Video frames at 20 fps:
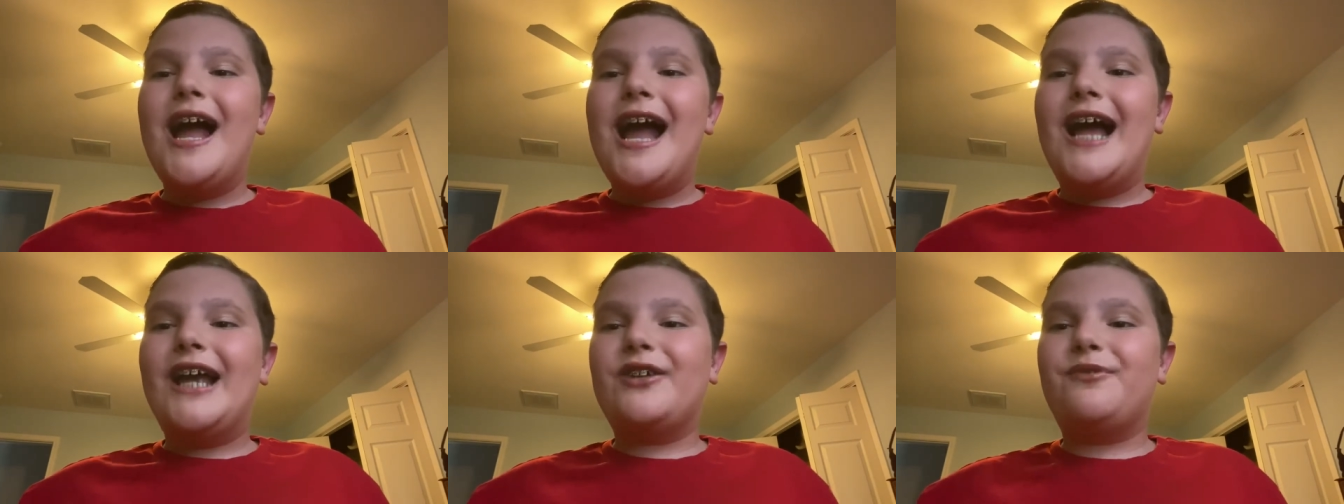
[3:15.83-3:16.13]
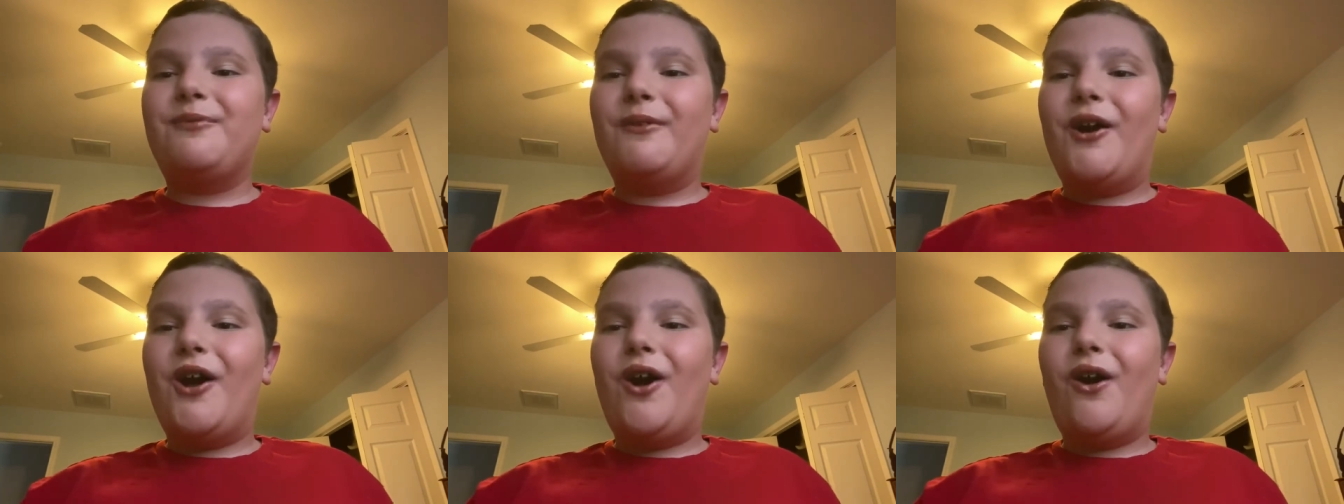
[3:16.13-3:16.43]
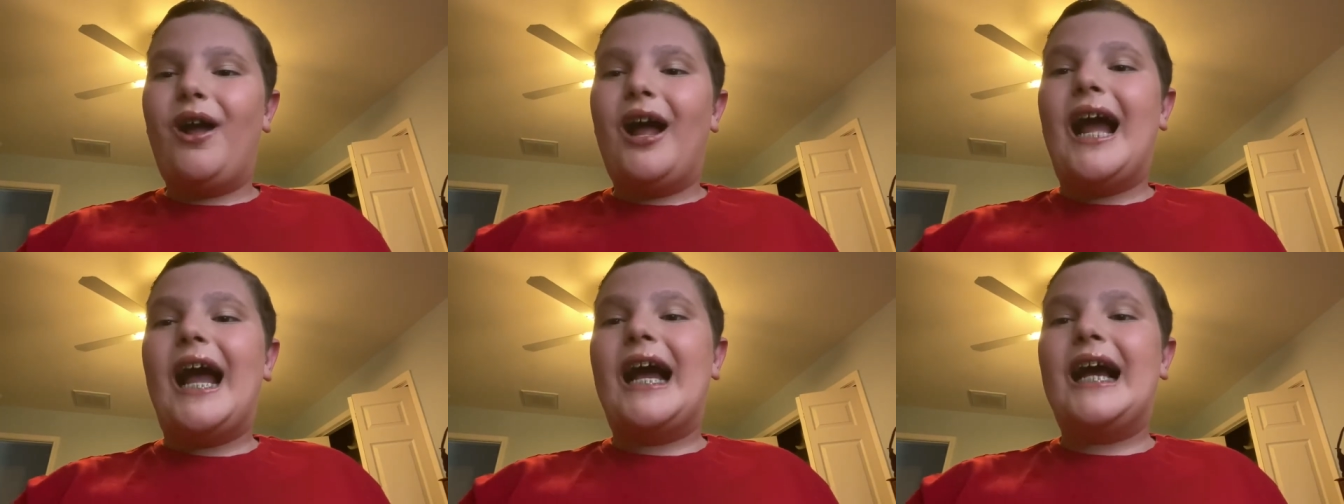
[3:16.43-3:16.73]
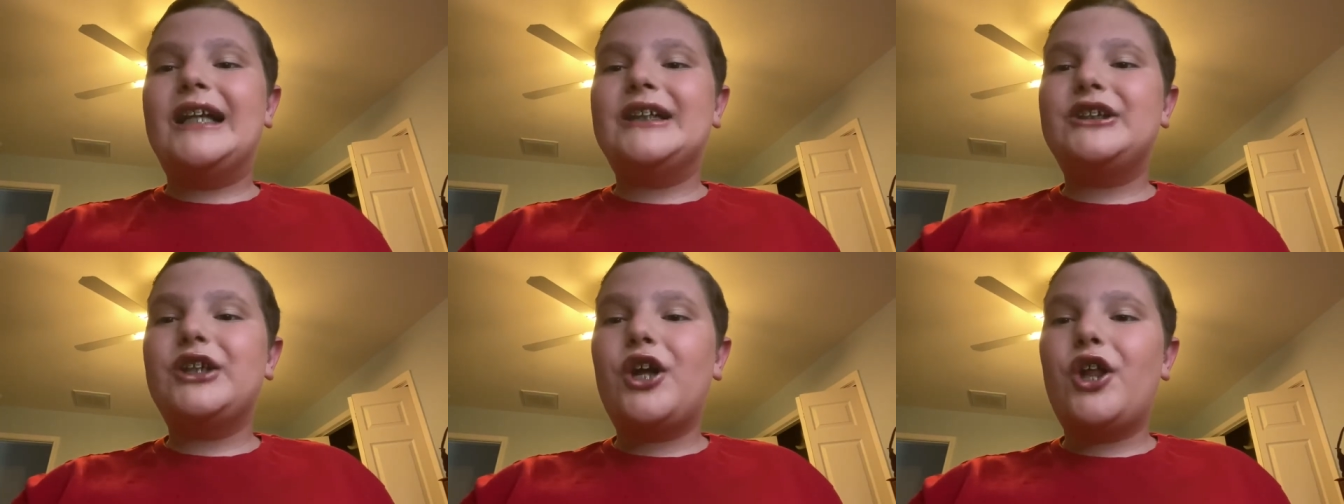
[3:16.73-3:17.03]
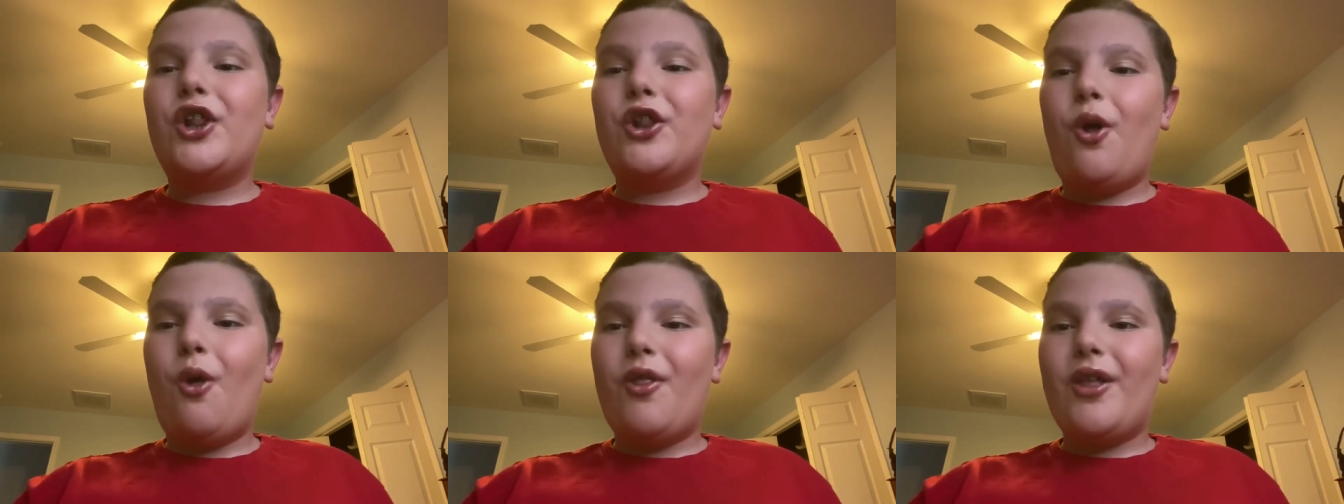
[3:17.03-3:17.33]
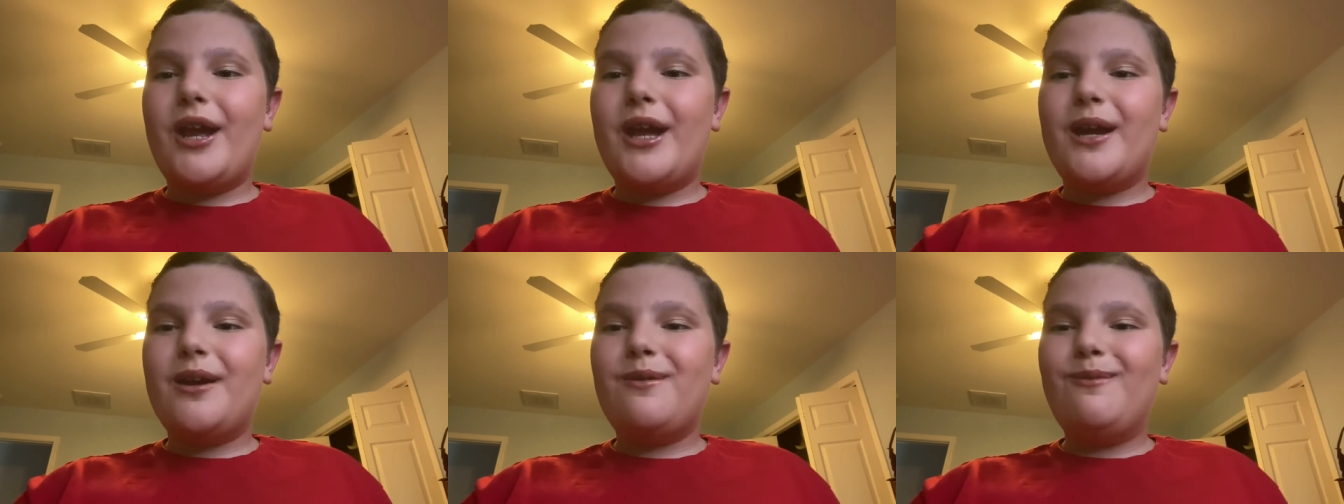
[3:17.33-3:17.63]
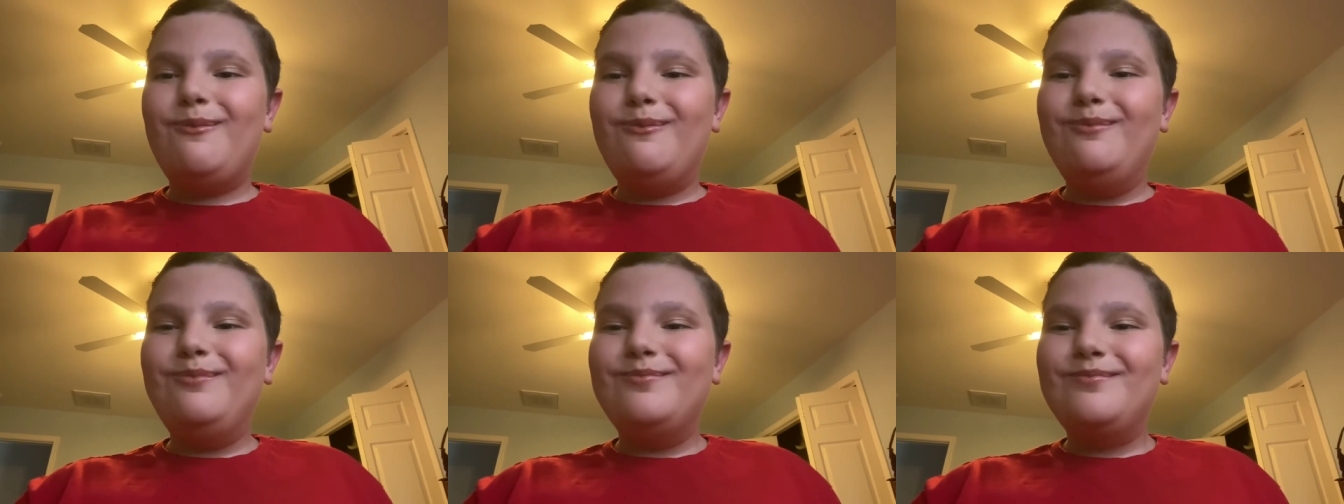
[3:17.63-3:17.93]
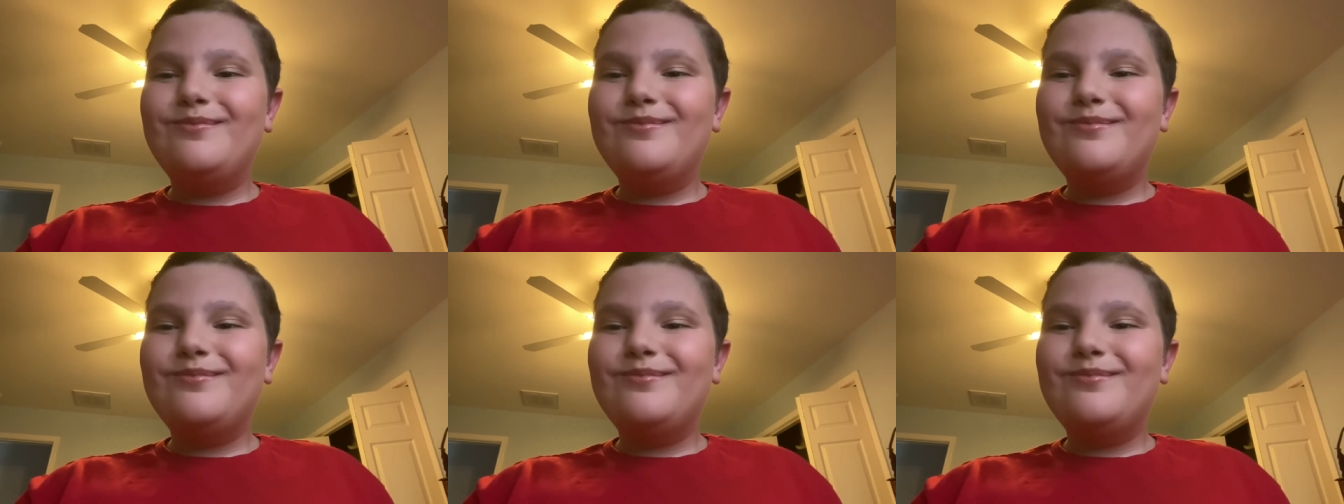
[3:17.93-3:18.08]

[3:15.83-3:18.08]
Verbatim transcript: as well as clothing.